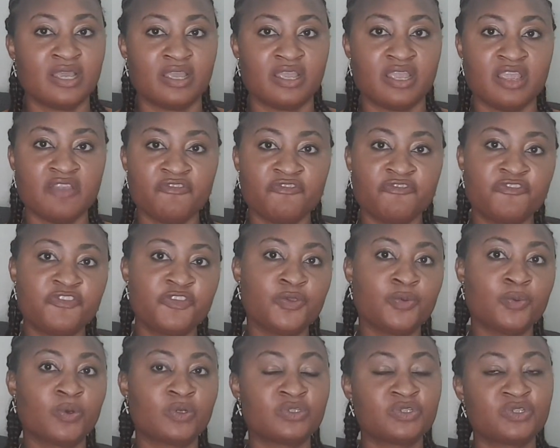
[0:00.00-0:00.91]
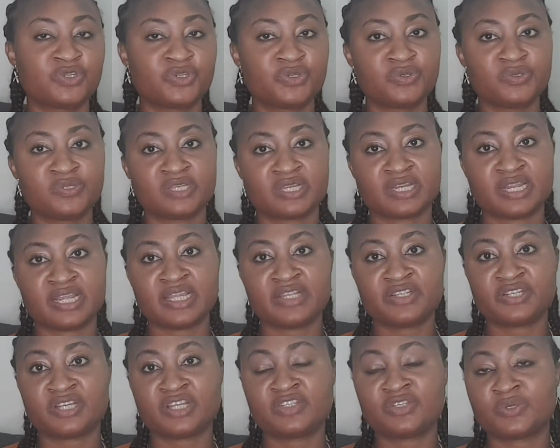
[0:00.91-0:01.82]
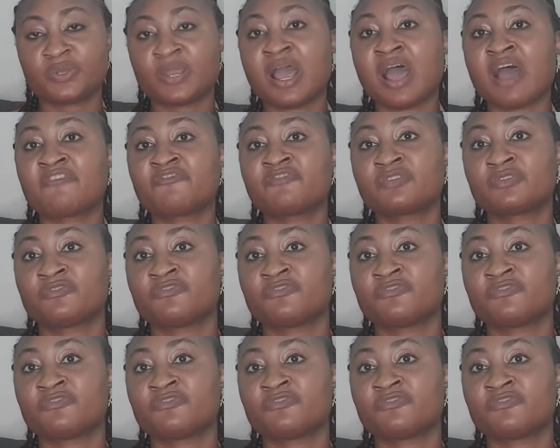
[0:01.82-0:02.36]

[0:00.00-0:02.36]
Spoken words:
If you want to use an agent, you have to